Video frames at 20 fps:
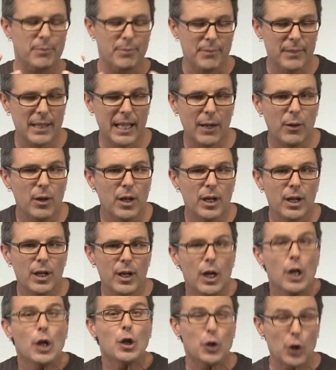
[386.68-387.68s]
Now,
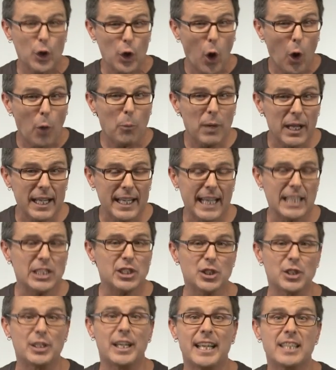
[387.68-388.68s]
the
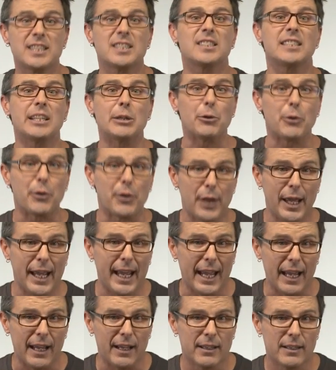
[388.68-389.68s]
obligation is still
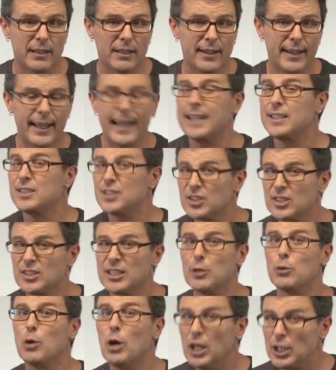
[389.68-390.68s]
there. It's
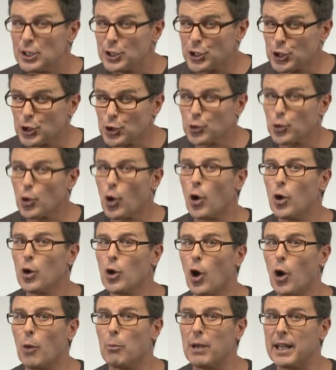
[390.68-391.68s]
still strong
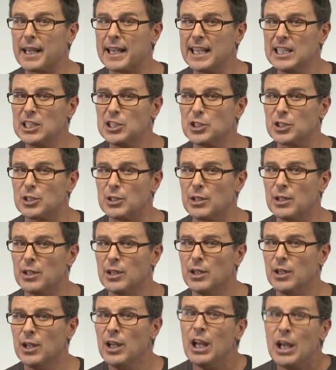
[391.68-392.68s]
obligation.
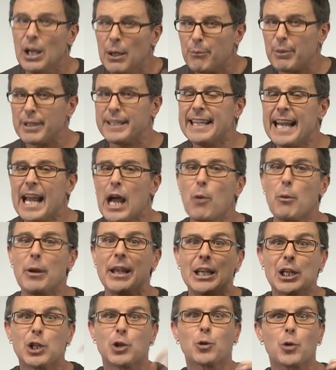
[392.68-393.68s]
But now we
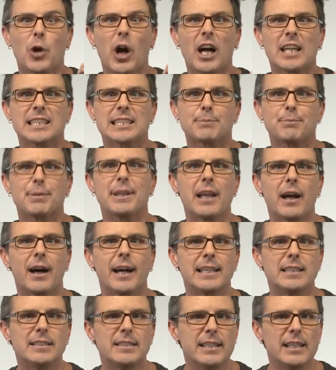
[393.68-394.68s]
grasp the
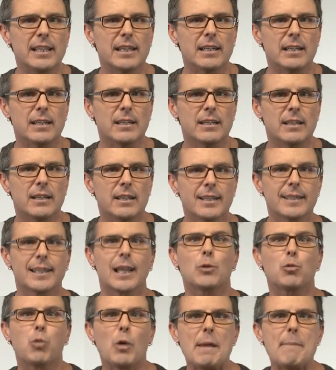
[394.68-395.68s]
idea
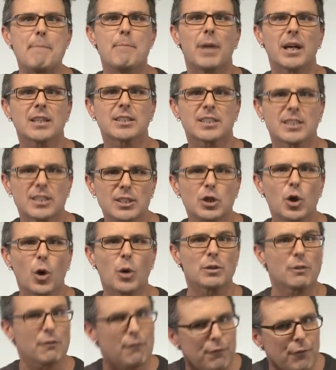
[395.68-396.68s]
that we must
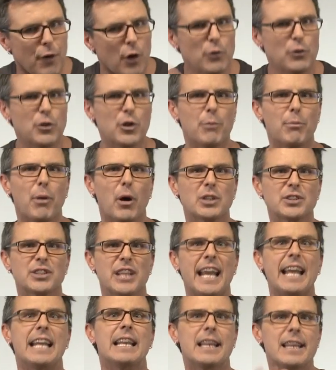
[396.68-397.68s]
not phone the boss
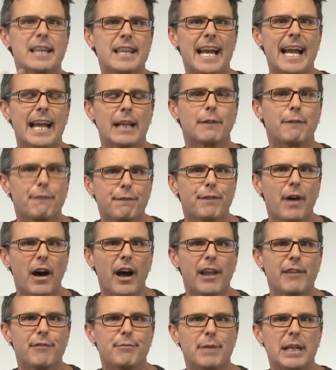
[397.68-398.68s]
in that
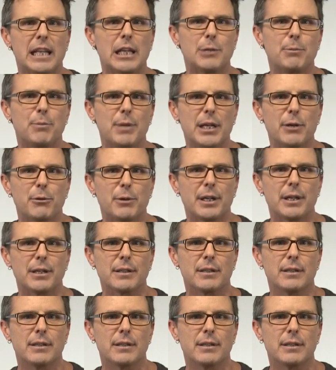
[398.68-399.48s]
5-minute period.